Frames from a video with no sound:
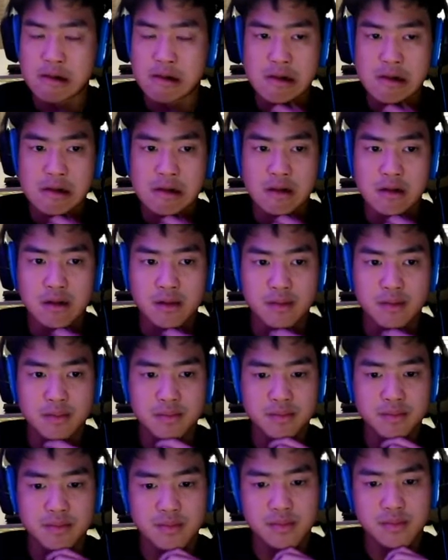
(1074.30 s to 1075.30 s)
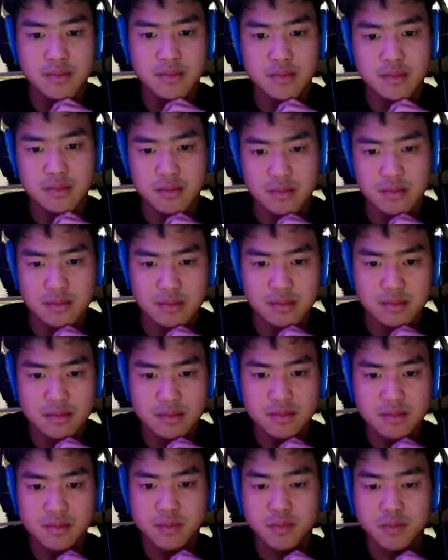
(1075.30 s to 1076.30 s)

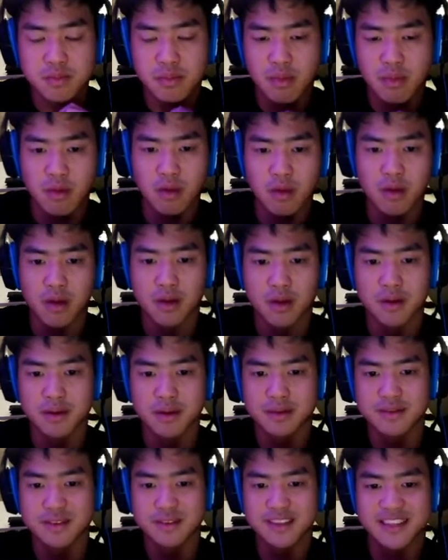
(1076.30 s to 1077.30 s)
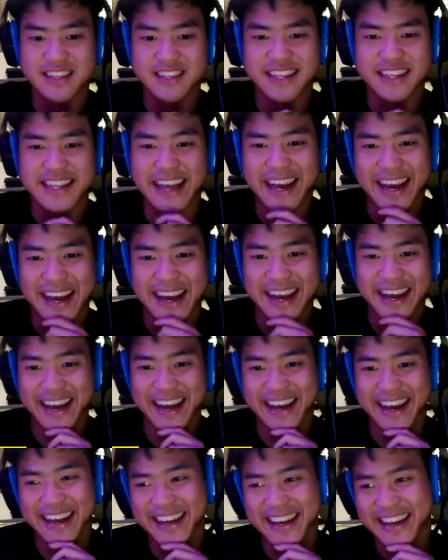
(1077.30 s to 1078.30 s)

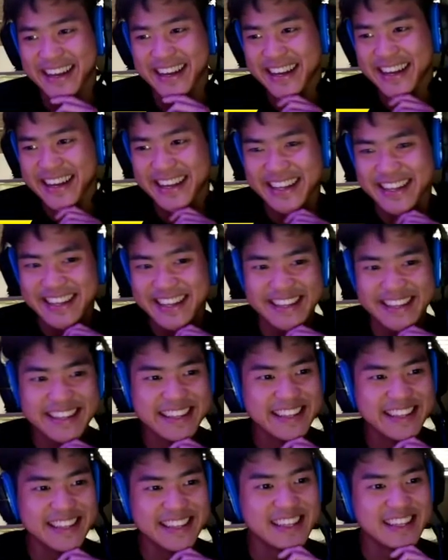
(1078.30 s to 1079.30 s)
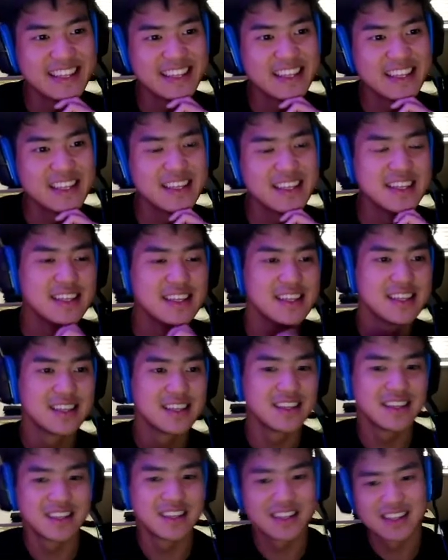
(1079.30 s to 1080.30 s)

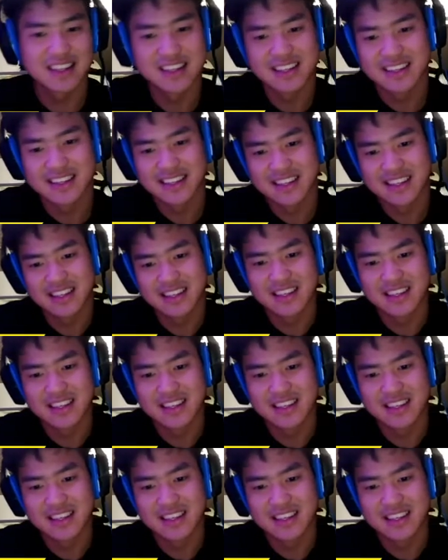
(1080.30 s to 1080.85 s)
(not speaking)